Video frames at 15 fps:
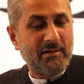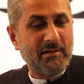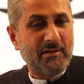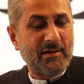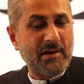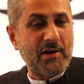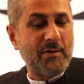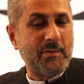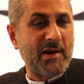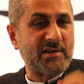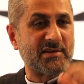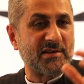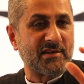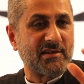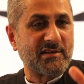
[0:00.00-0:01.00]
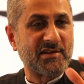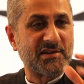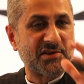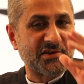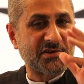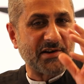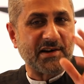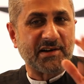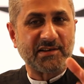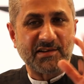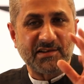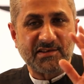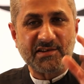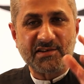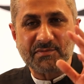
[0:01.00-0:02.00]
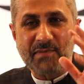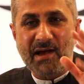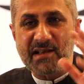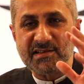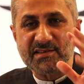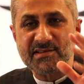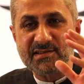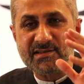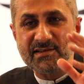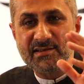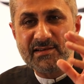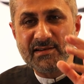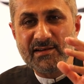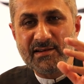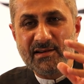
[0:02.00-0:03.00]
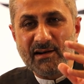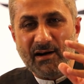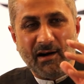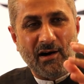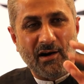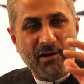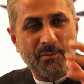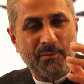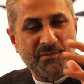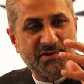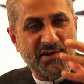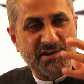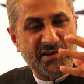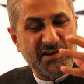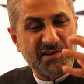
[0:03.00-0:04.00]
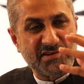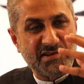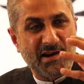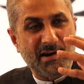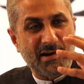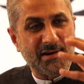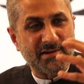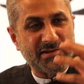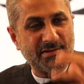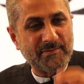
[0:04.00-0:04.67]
And imagine the strength in this man's arms and in his heart.